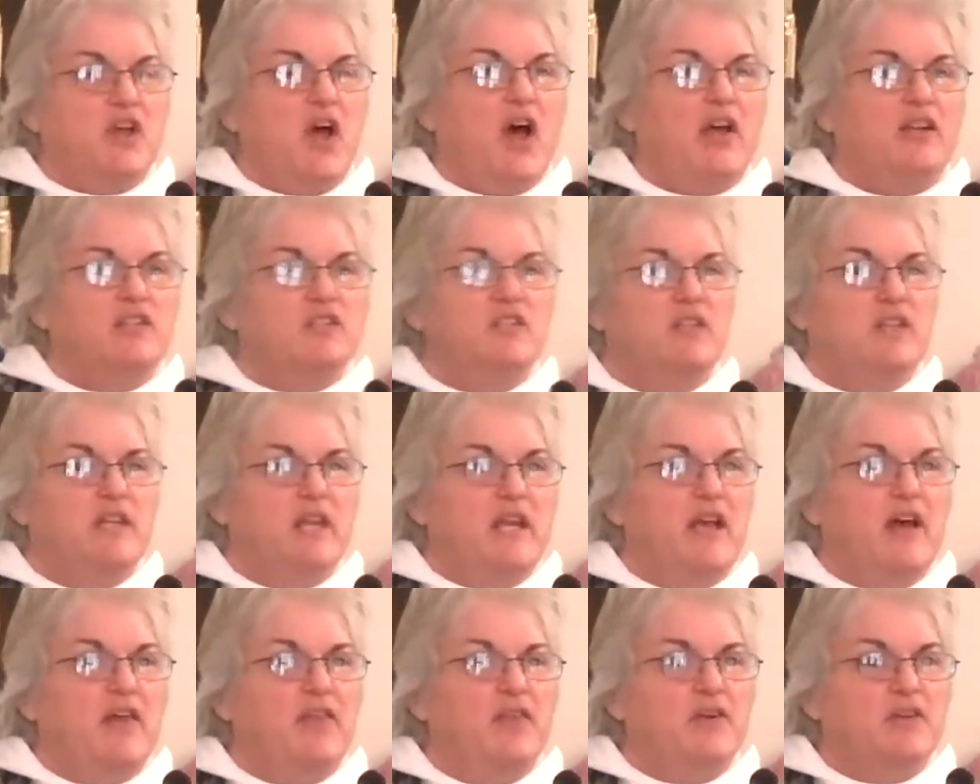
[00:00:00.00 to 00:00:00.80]
got to
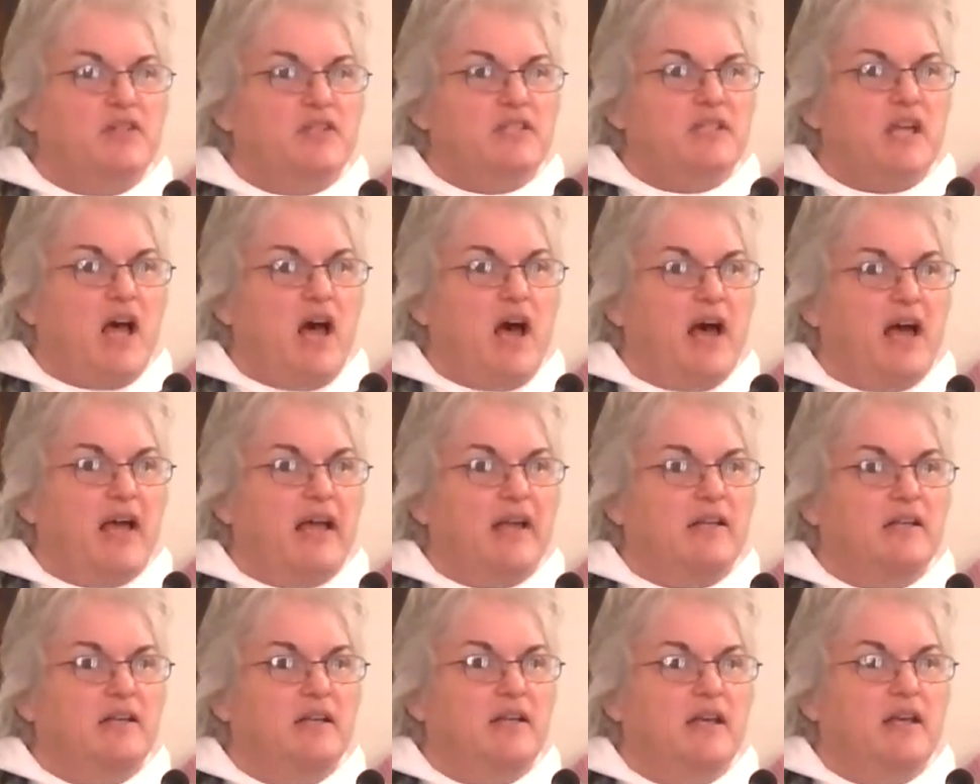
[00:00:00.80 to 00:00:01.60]
the other
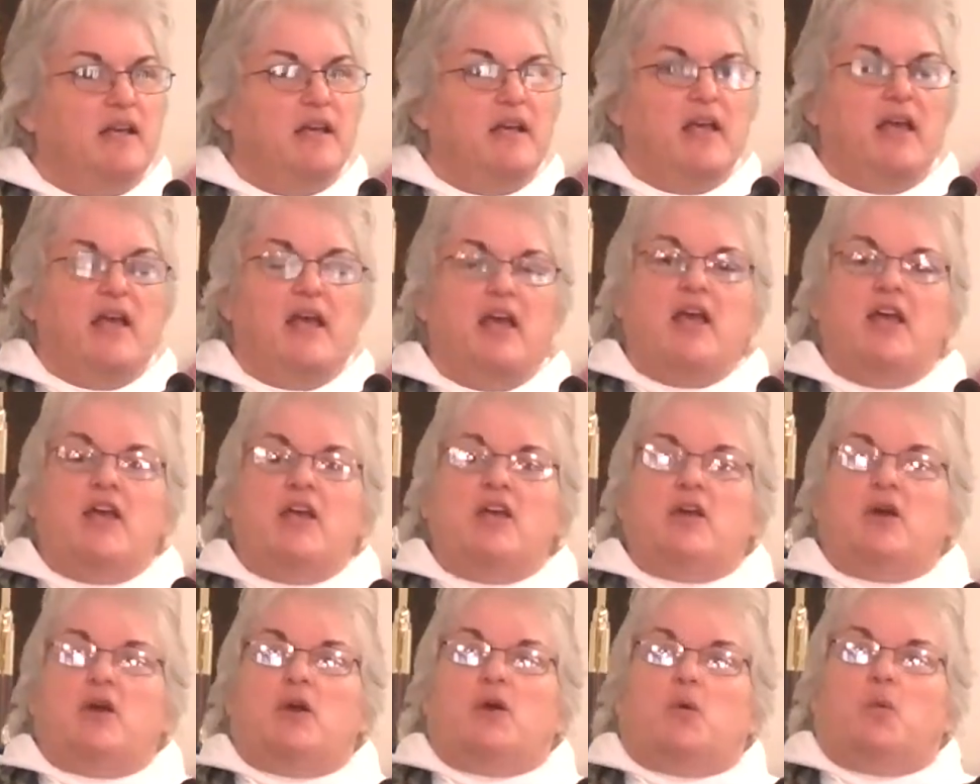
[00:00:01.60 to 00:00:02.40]
side,
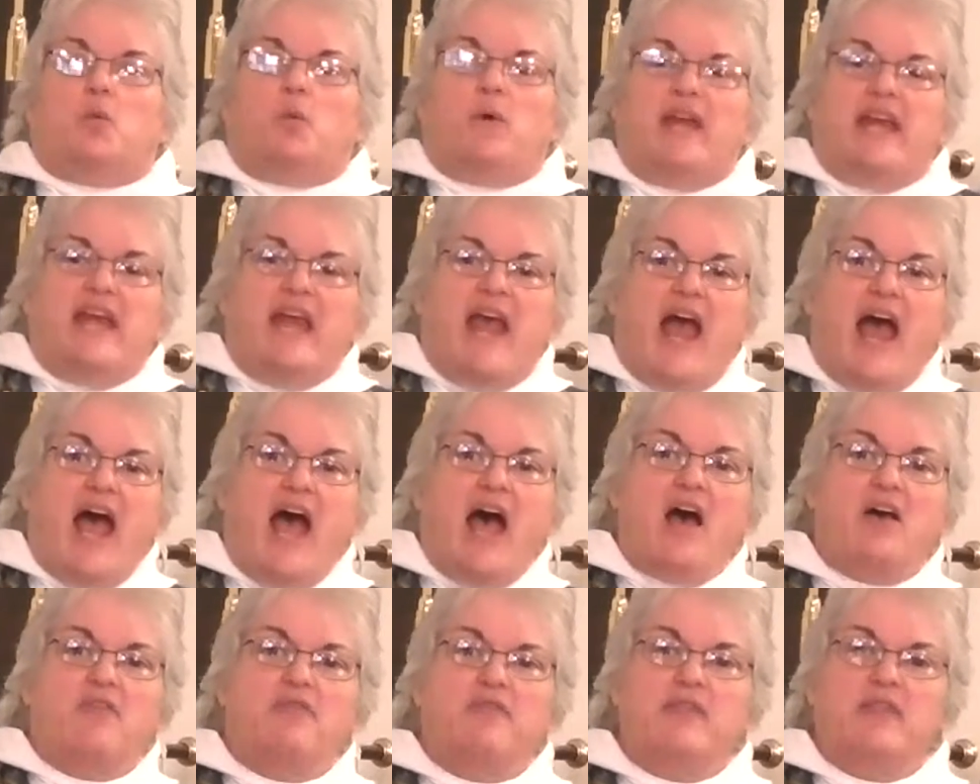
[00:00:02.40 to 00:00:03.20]
we
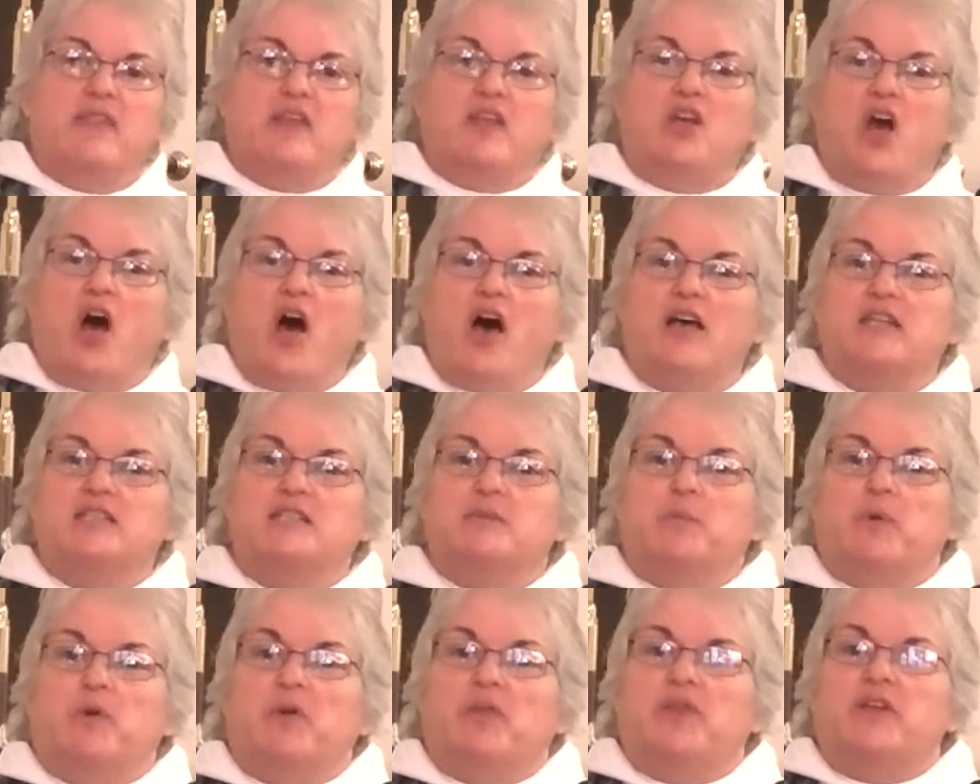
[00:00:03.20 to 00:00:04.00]
have in the
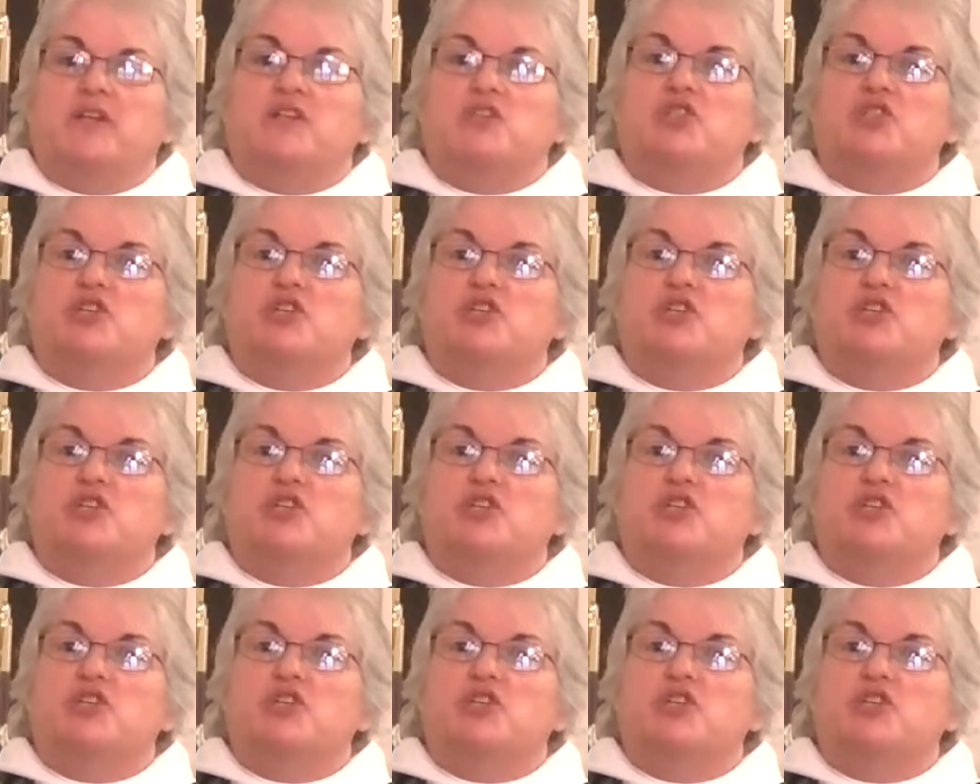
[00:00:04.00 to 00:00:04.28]
gospel that